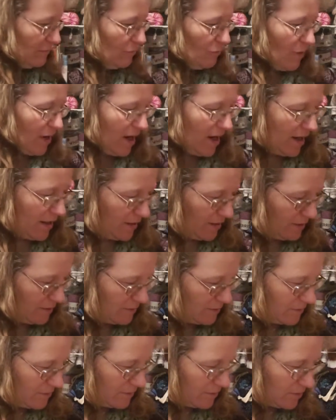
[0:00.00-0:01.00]
way,
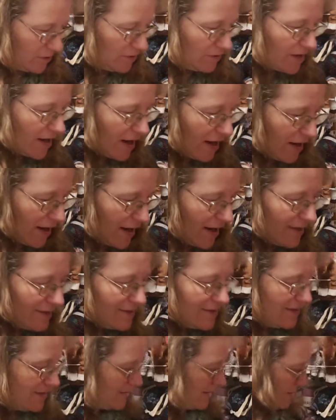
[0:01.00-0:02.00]
you're not
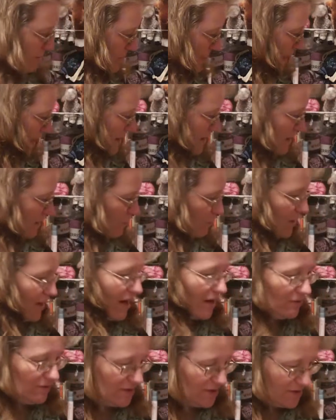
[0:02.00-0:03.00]
anticipating what
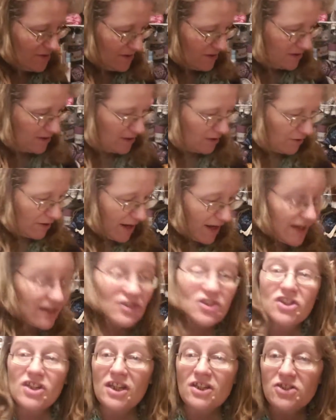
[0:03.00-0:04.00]
else is in here,
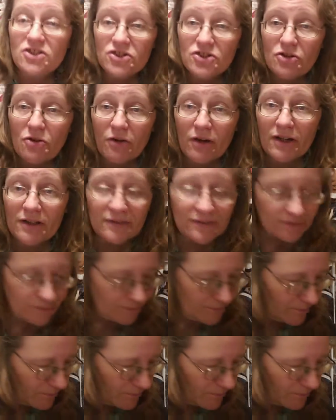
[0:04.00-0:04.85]
and you get your choice.